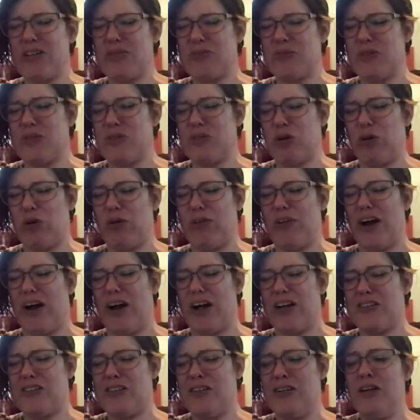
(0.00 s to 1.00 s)
been told
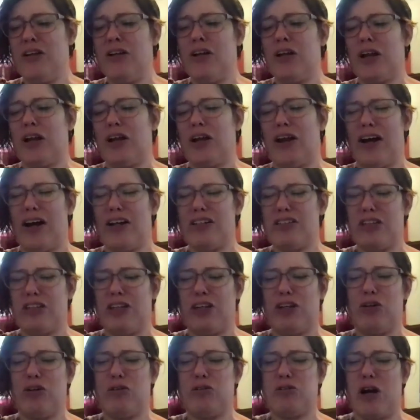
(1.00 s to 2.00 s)
not to
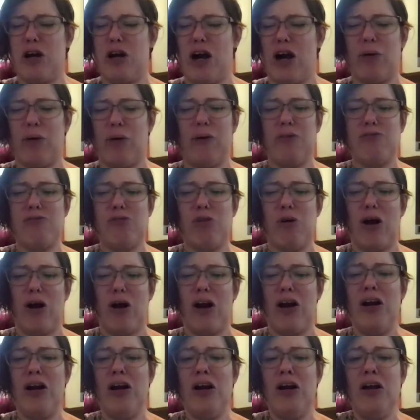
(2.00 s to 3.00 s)
use
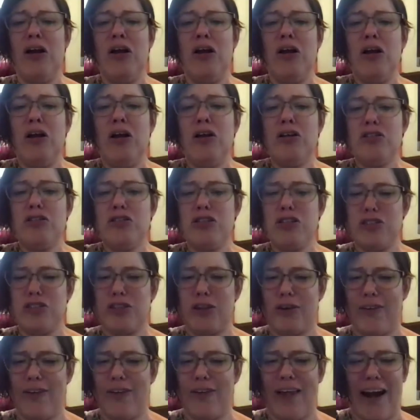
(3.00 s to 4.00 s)
Aquaphor, just
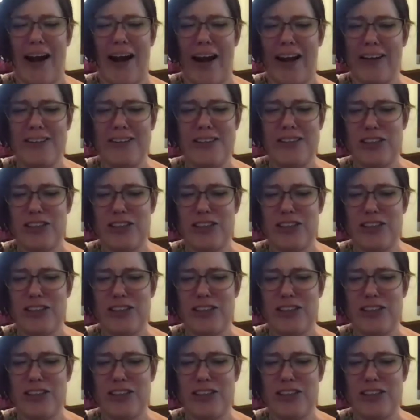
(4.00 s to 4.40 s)
to let it